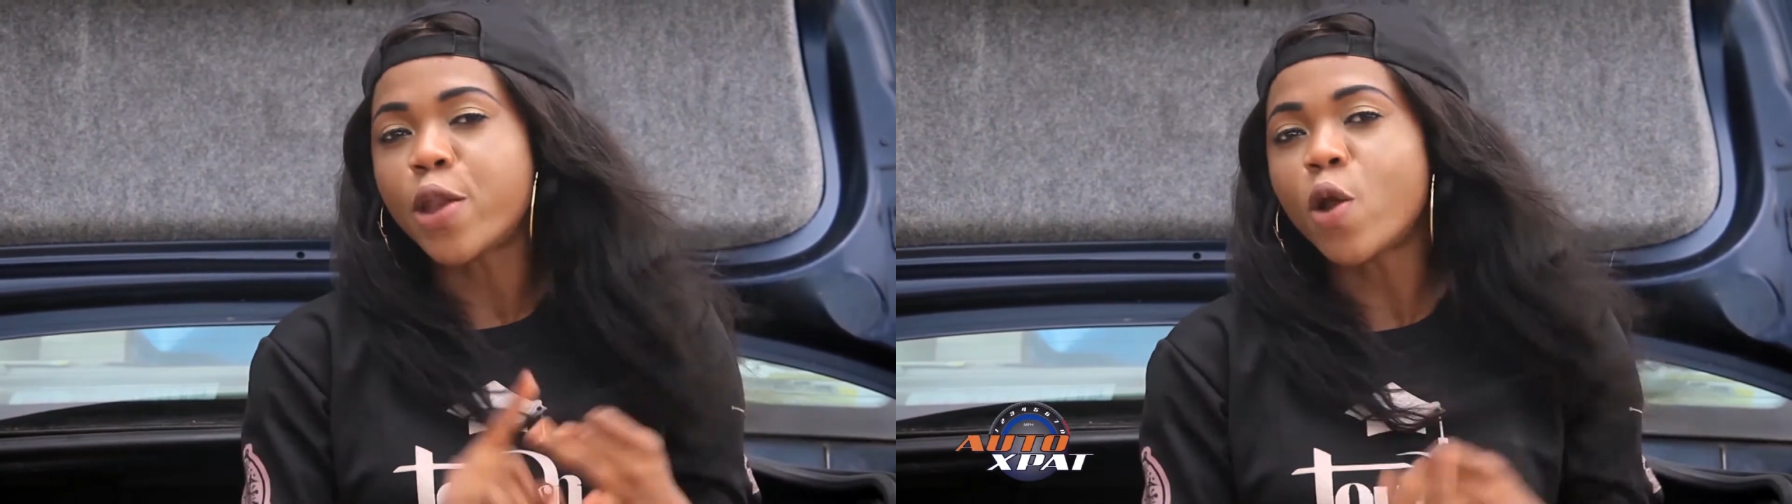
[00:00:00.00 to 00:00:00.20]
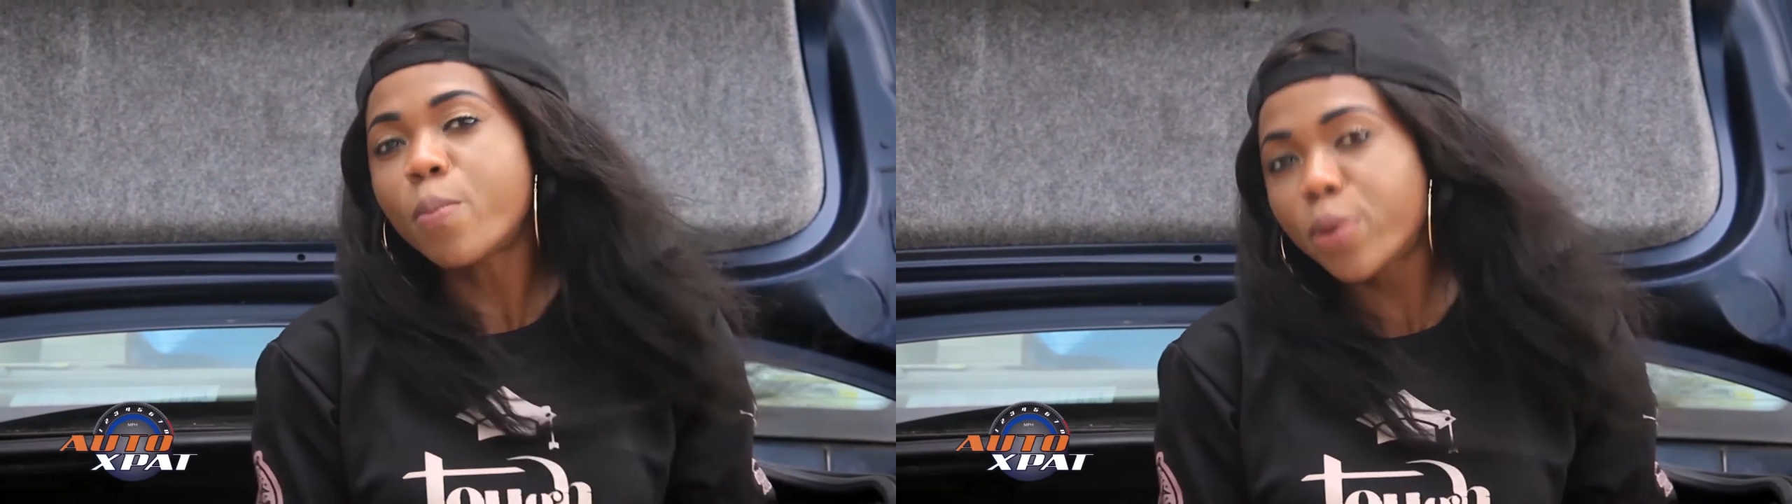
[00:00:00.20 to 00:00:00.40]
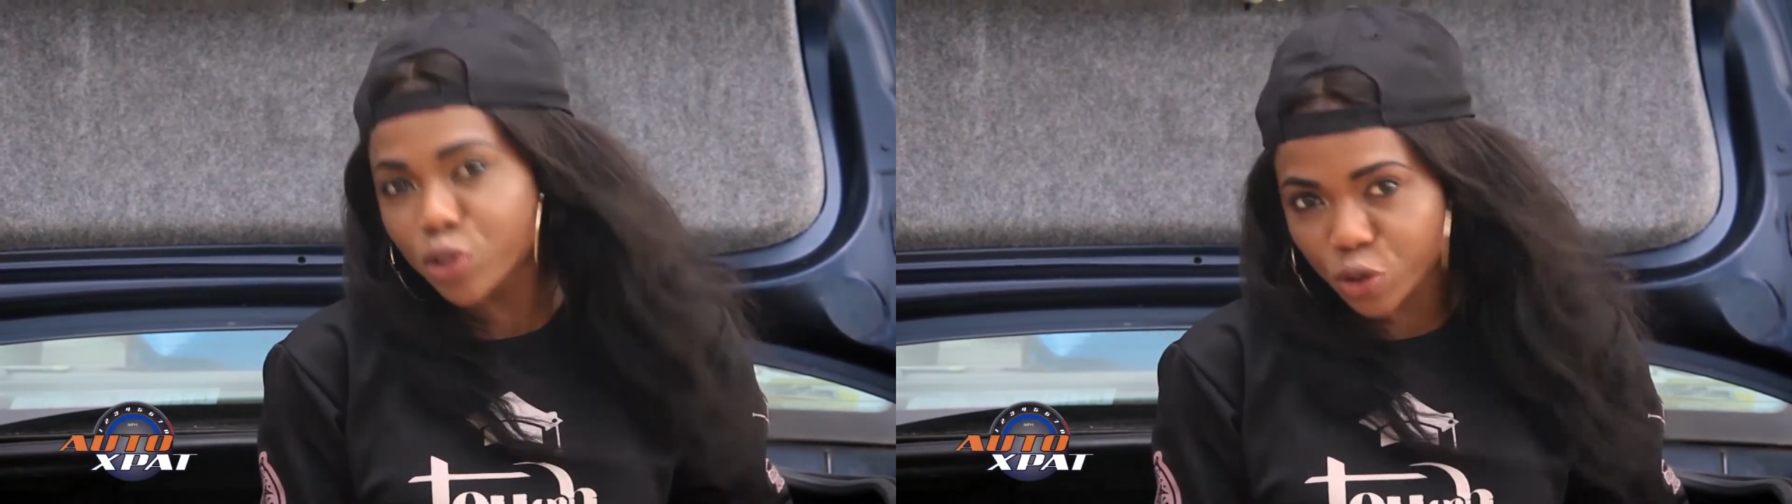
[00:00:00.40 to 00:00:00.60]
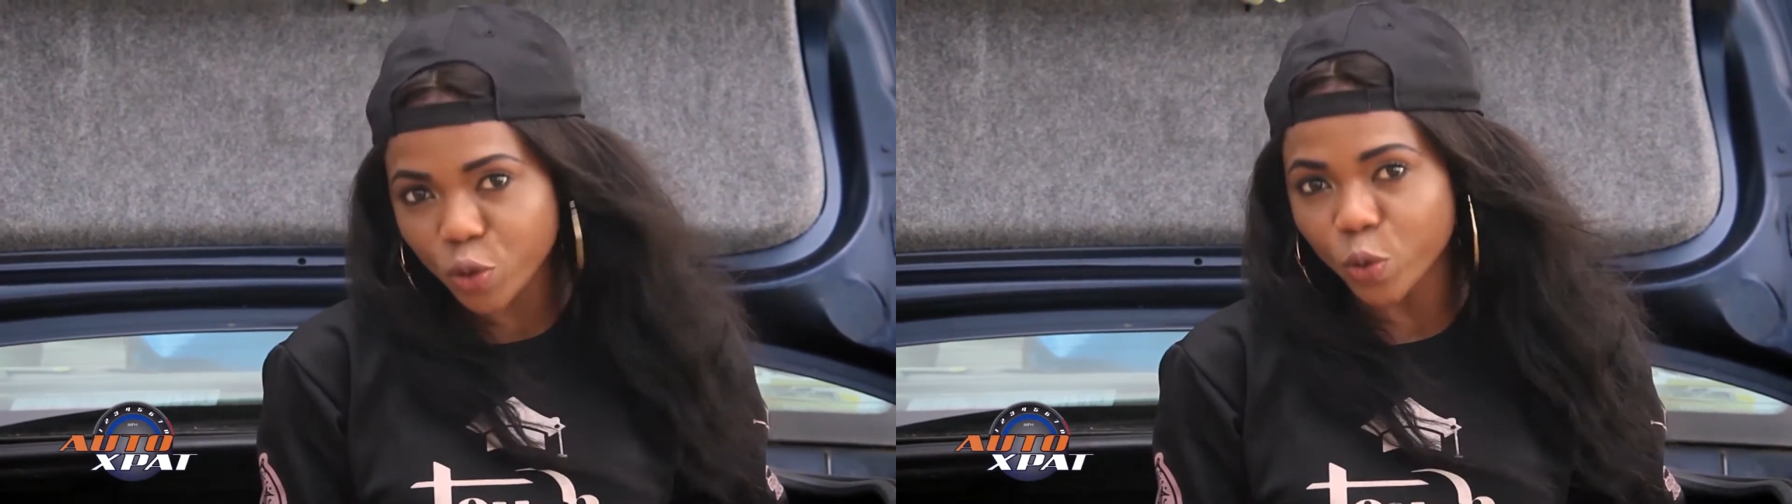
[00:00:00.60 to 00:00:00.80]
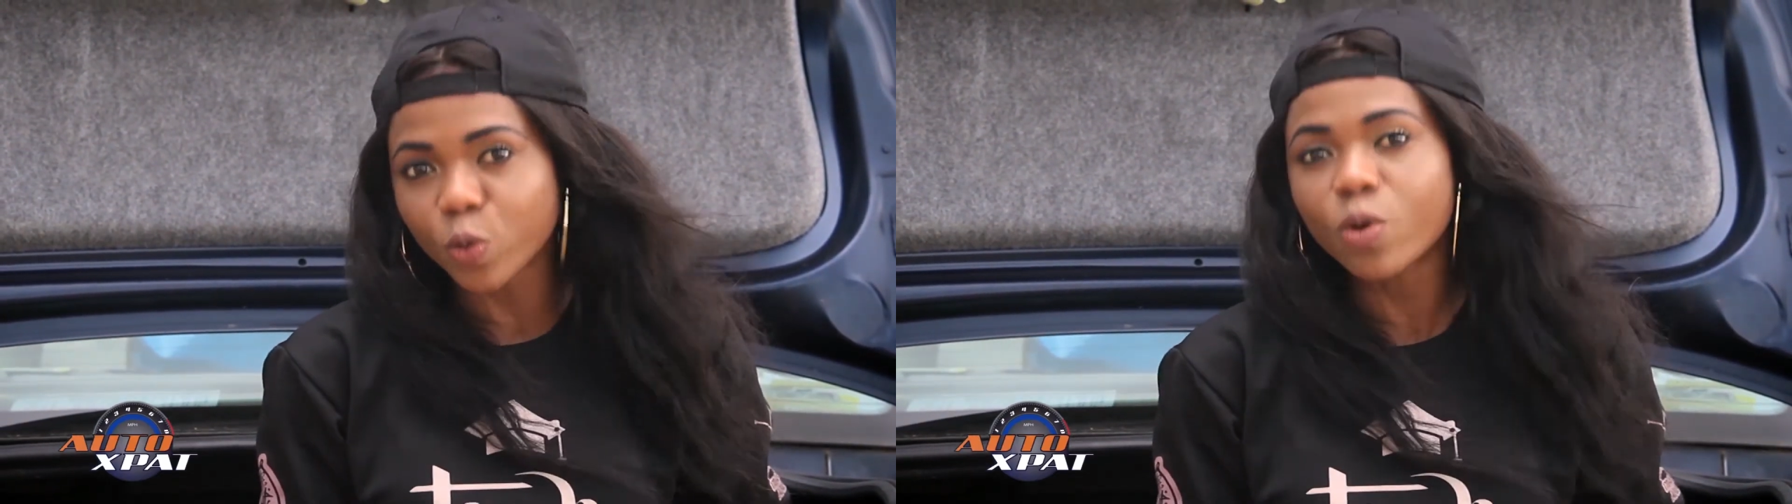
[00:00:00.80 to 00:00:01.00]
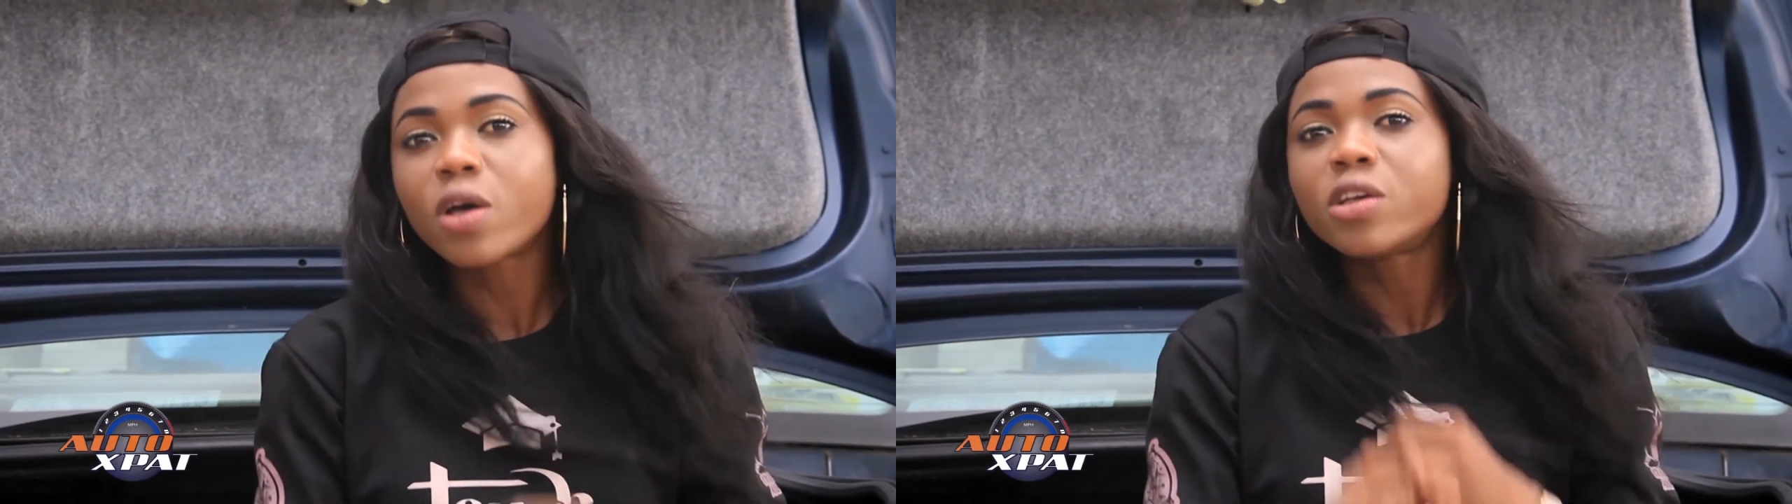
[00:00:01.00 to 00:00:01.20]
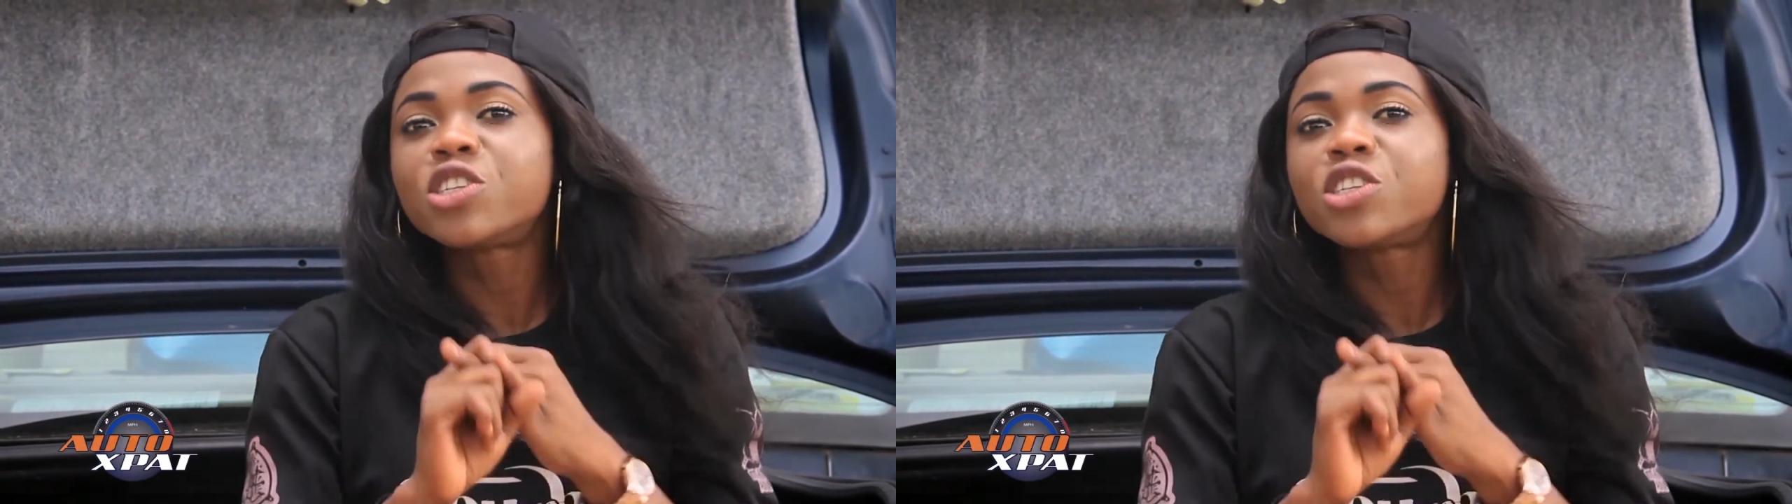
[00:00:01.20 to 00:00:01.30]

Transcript: Number two,